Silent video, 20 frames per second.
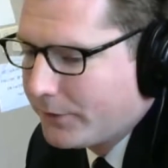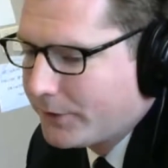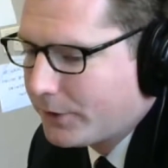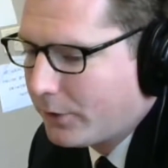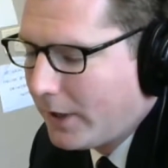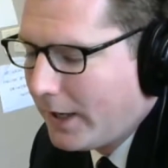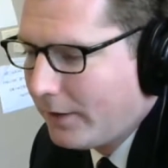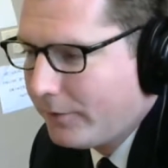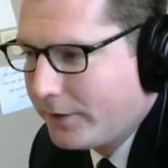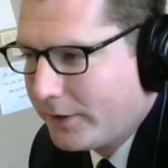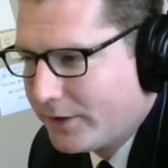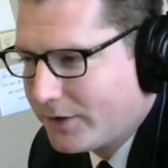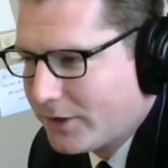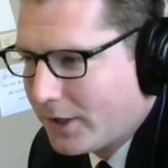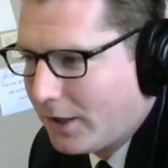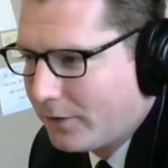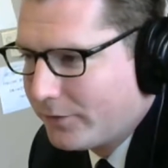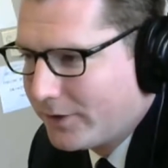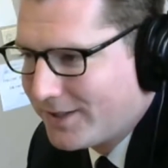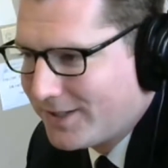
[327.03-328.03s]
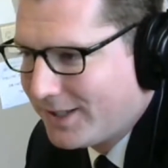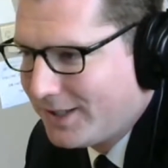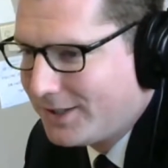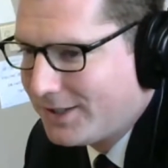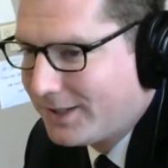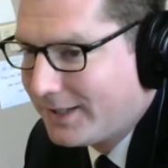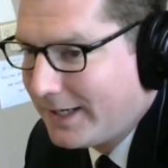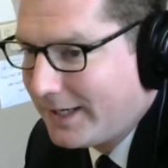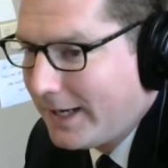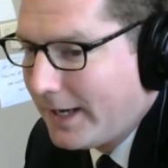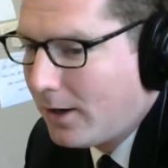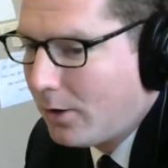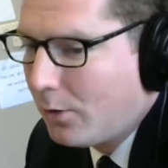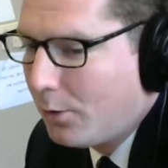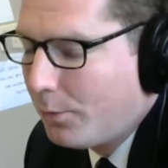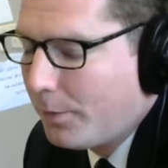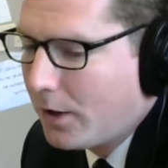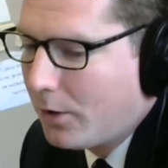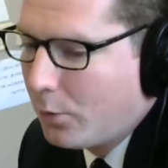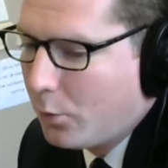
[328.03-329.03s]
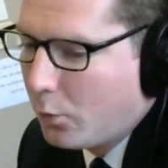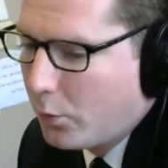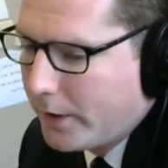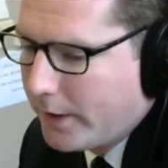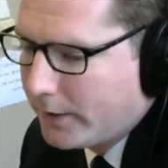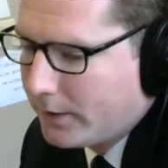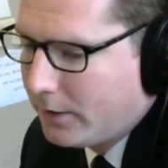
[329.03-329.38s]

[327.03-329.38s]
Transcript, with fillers: So having this conversation now about where